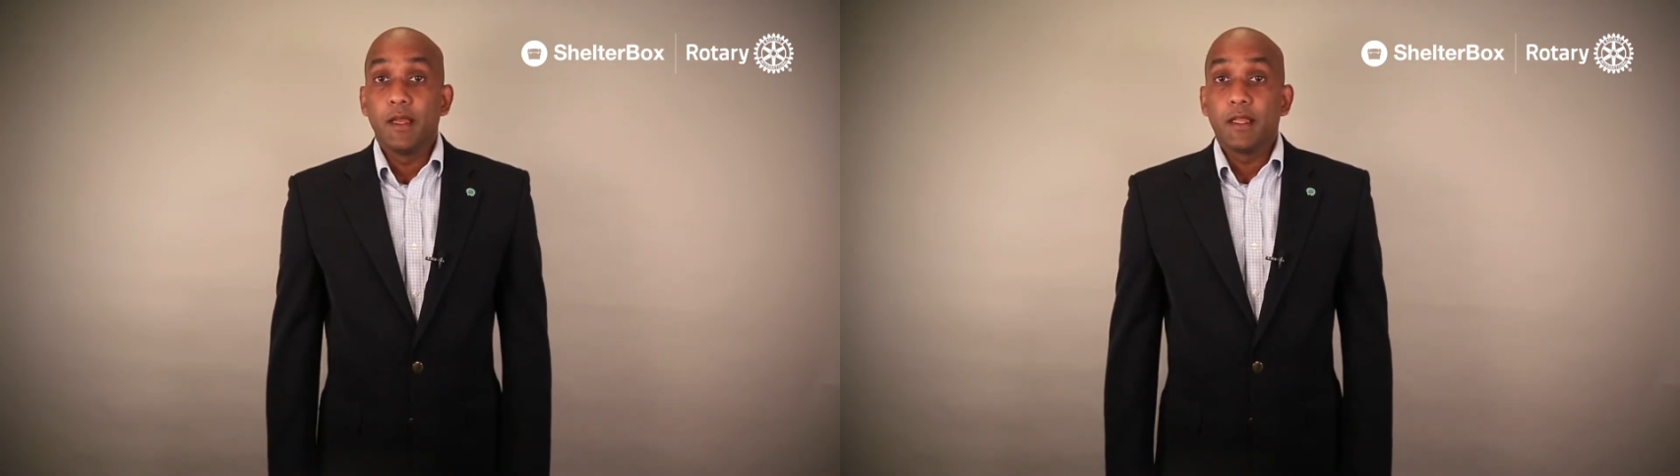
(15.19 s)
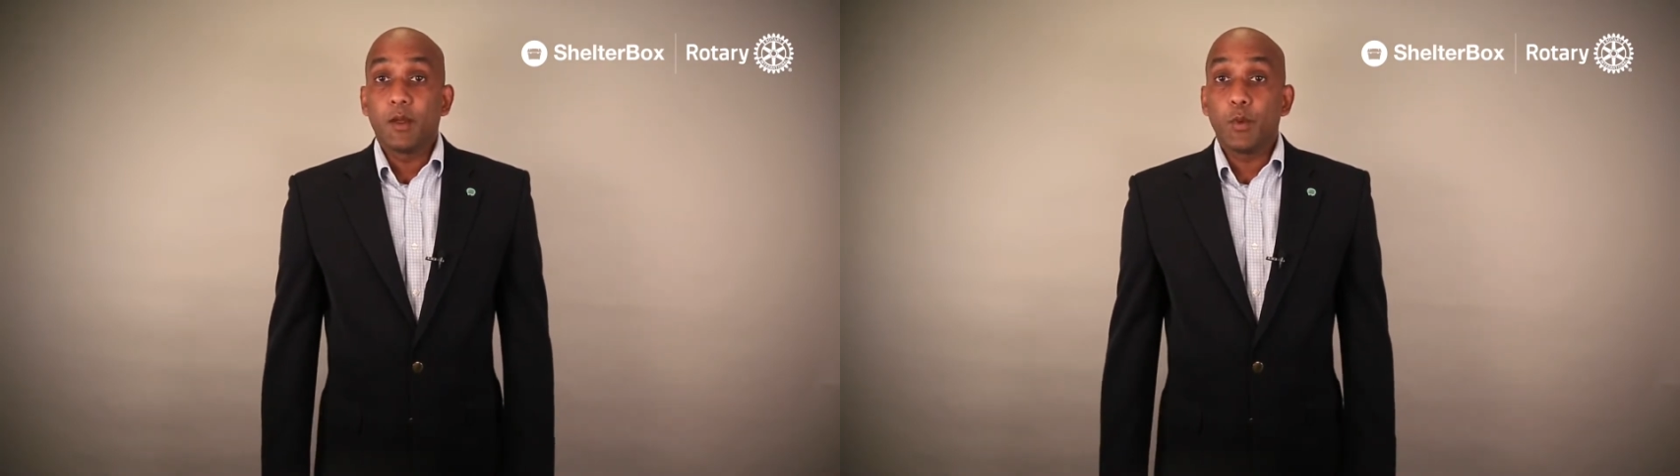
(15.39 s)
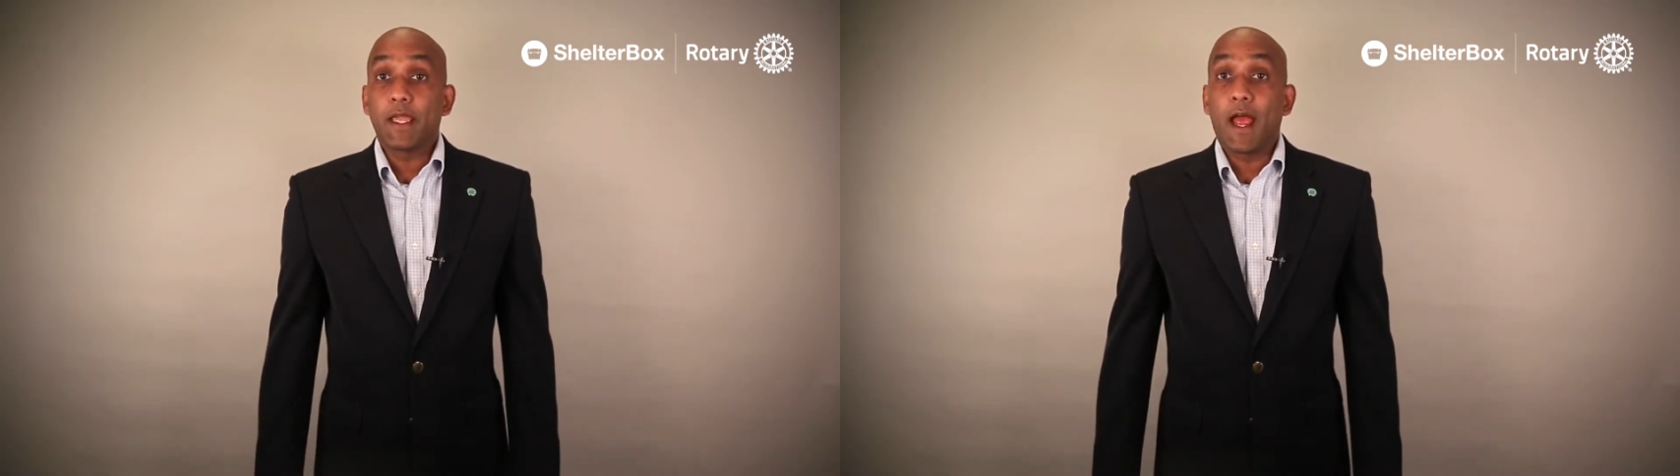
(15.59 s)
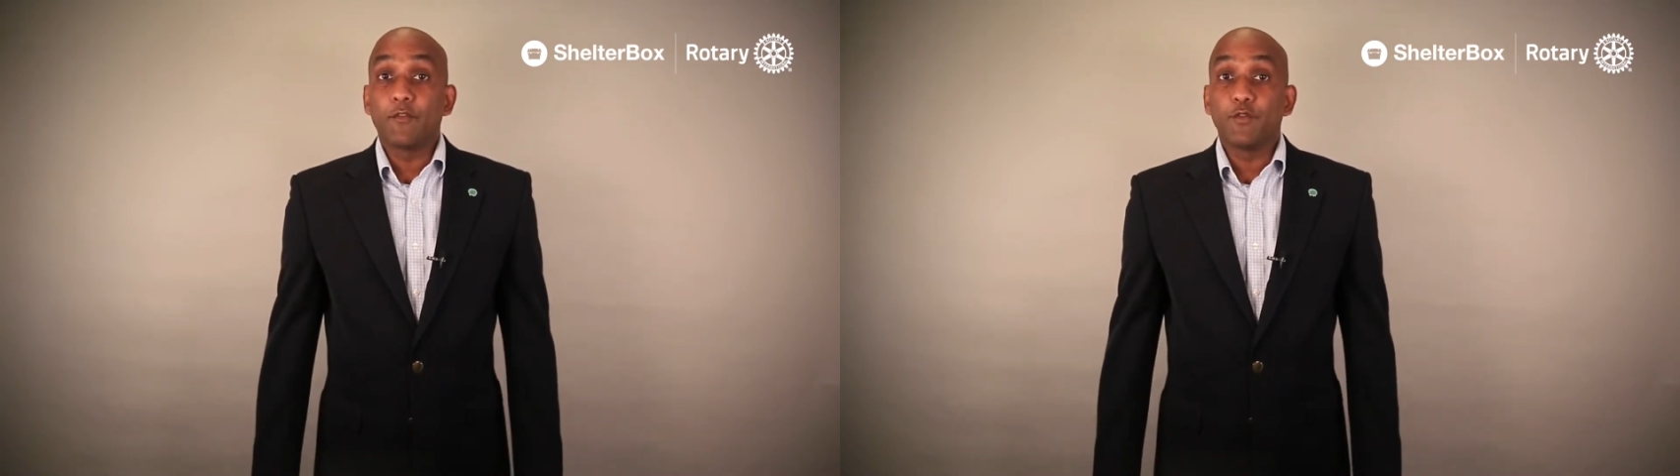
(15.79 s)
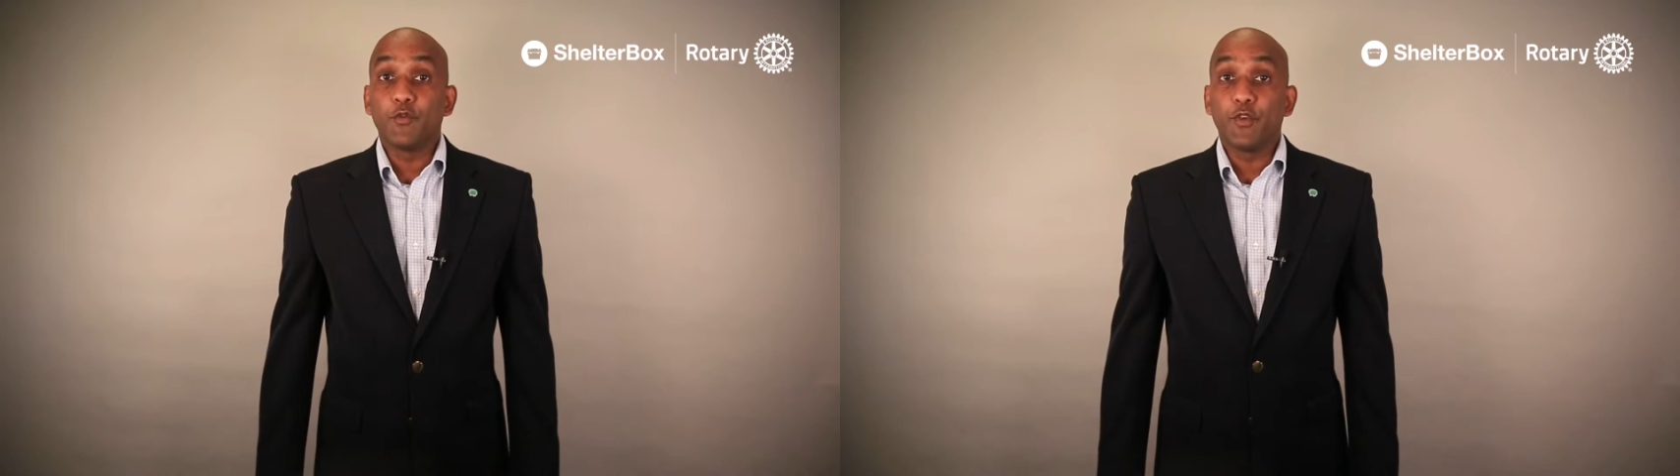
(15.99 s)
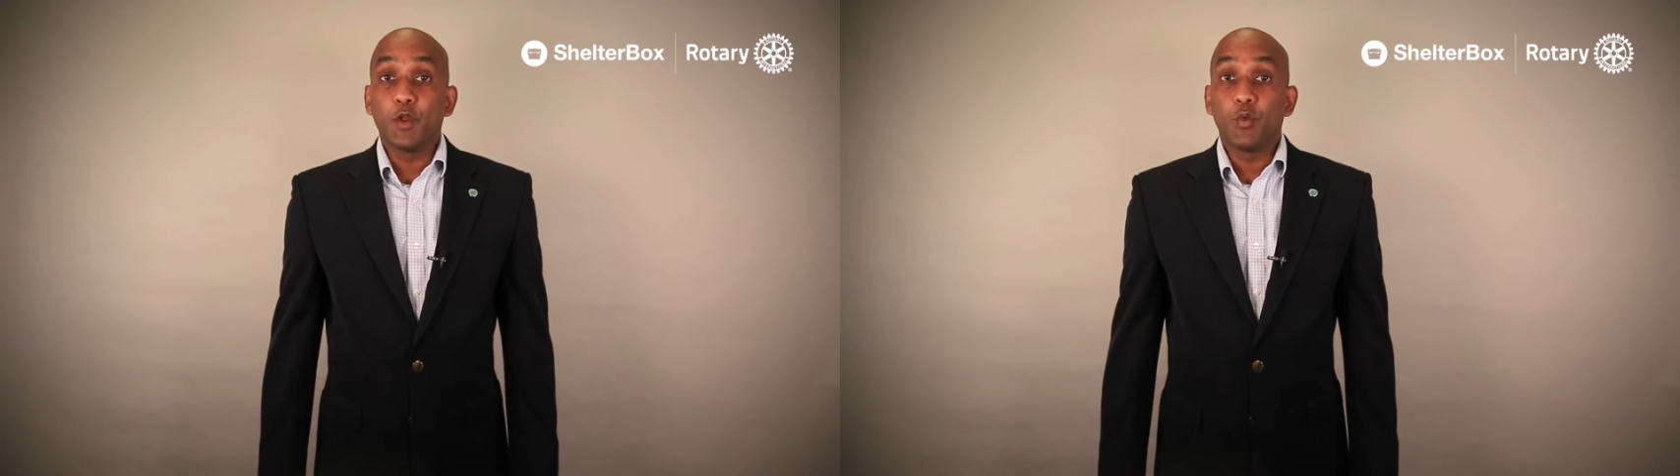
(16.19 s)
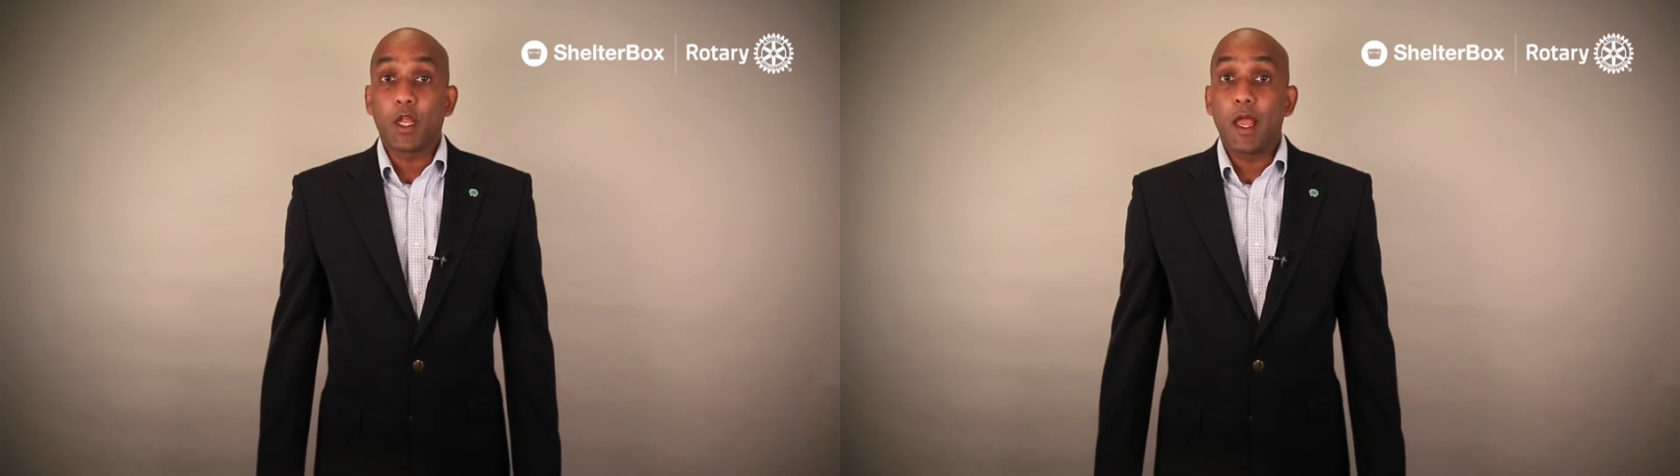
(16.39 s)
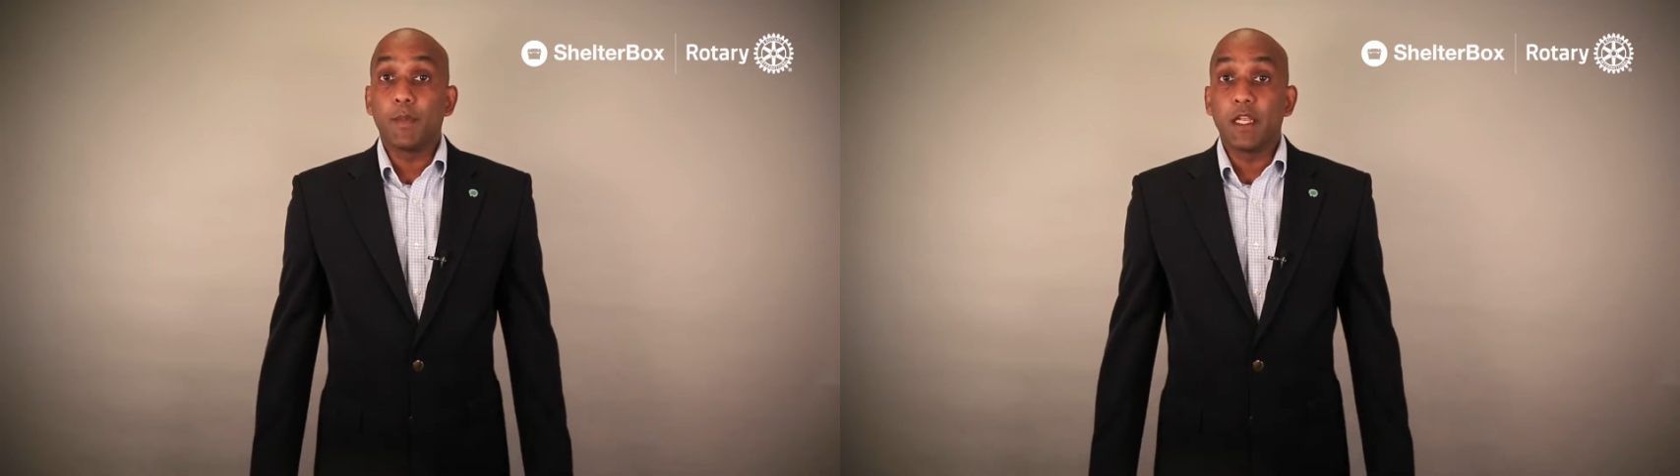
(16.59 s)
that we can fulfill what
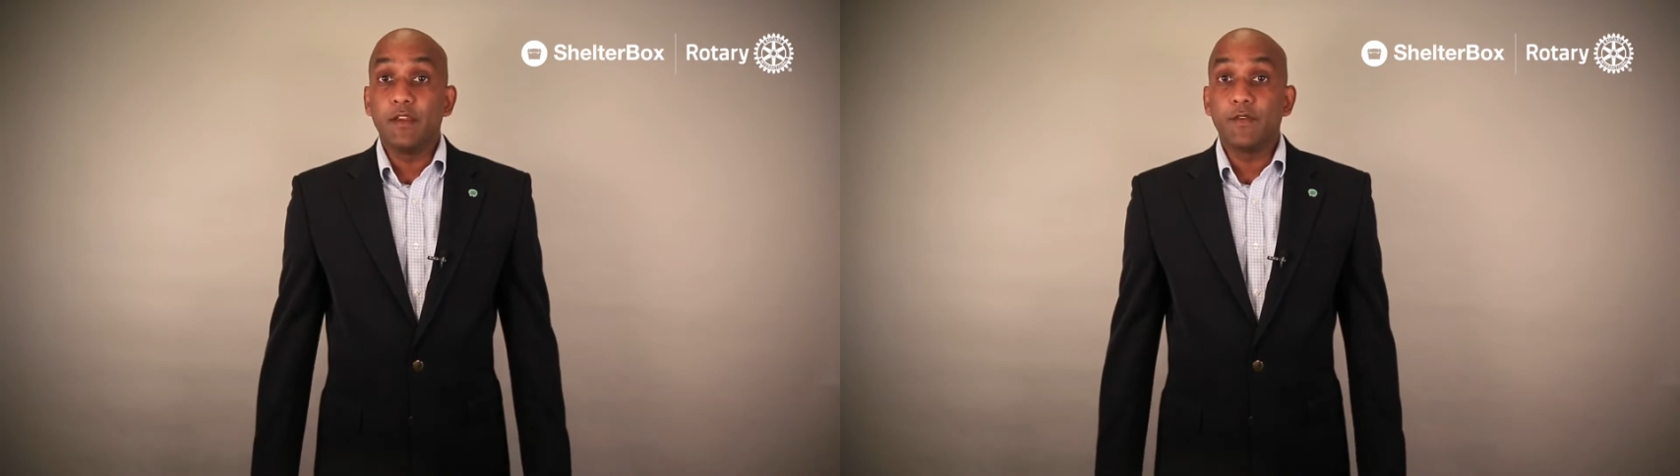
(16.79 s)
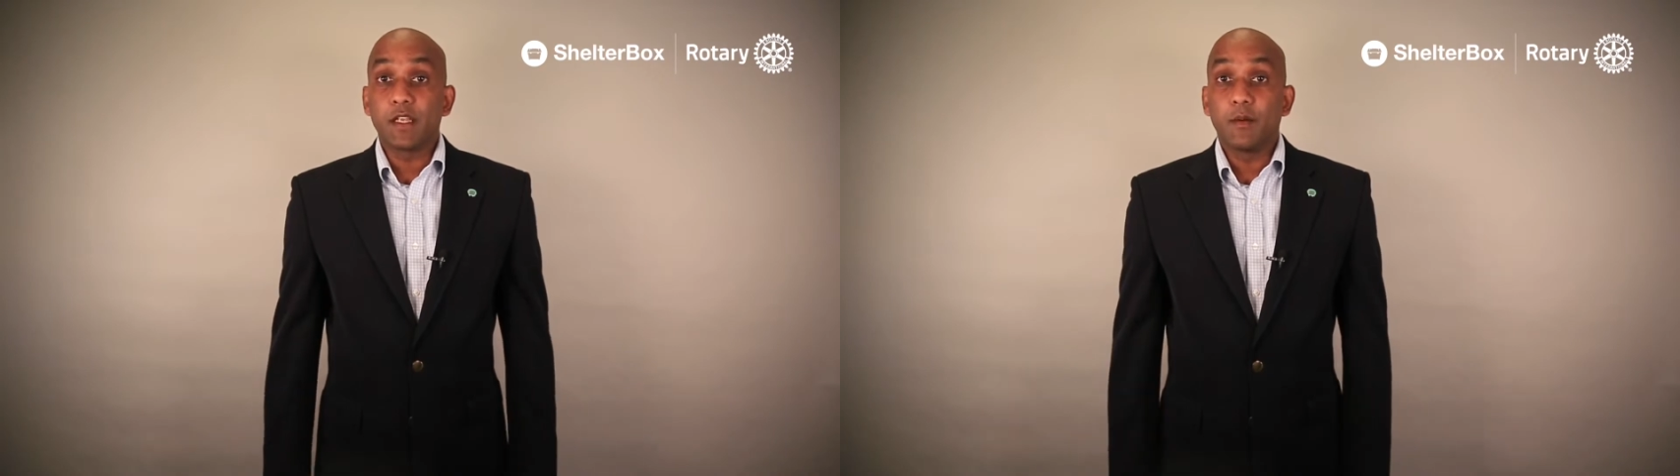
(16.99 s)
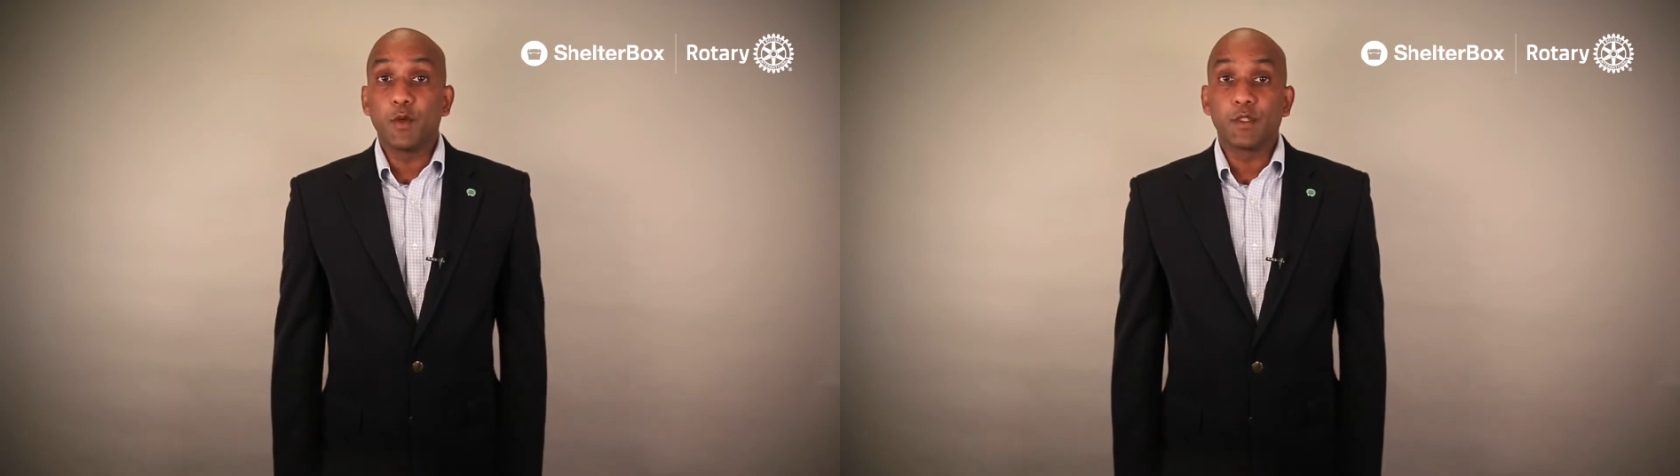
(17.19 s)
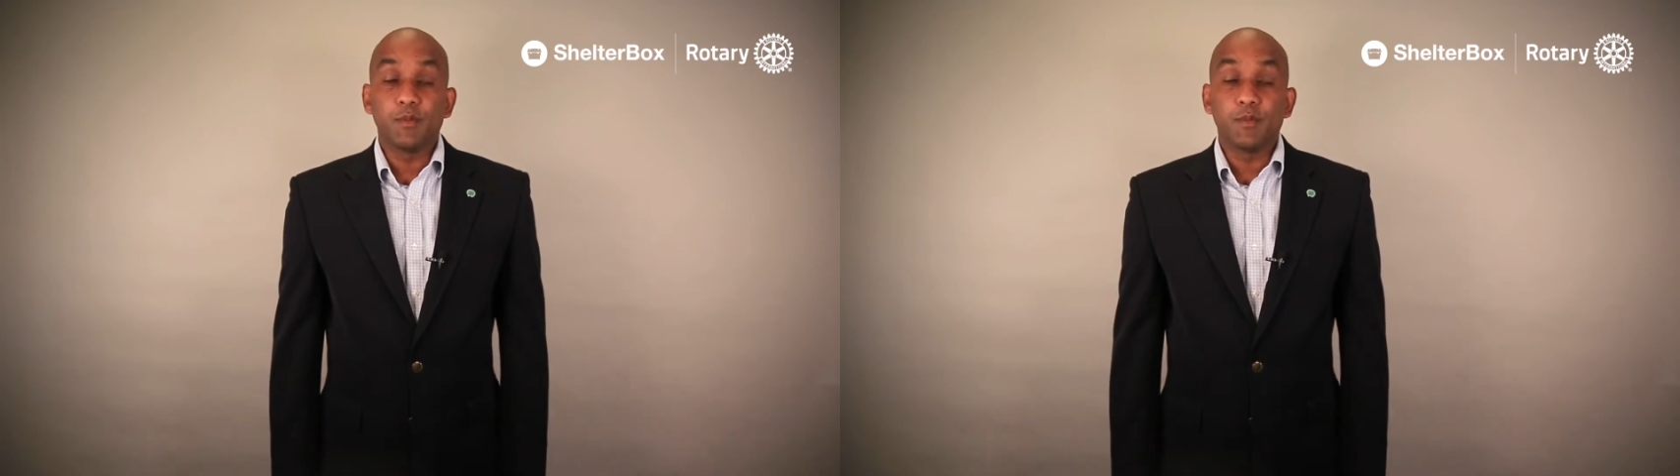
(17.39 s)
I believe is our most